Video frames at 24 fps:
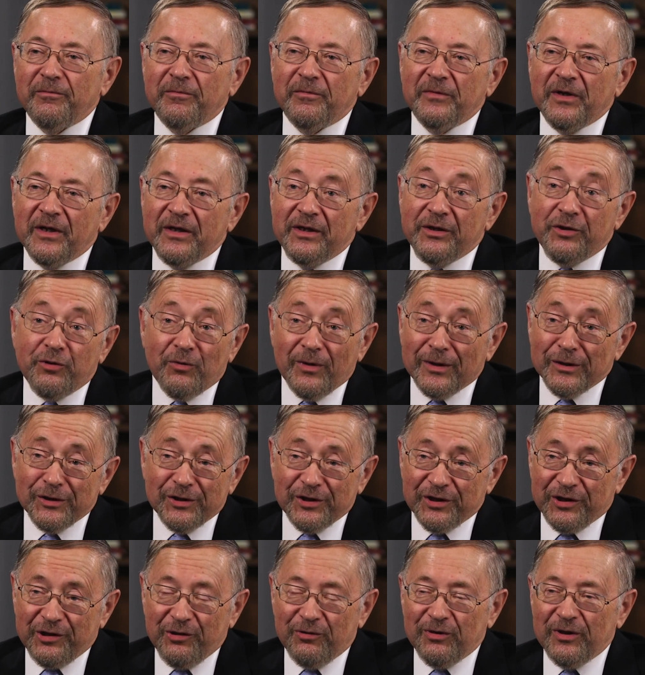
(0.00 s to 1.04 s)
from the UN
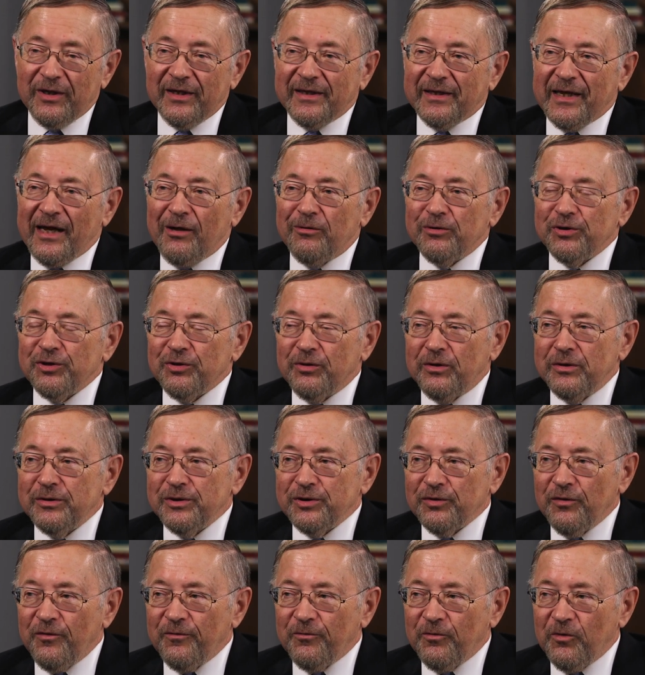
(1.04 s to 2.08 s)
Security Council
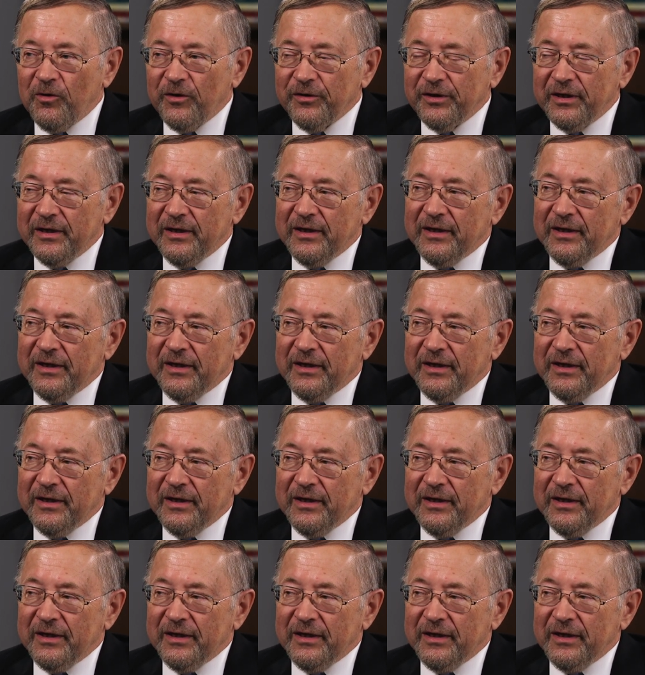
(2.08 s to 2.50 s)
and so forth.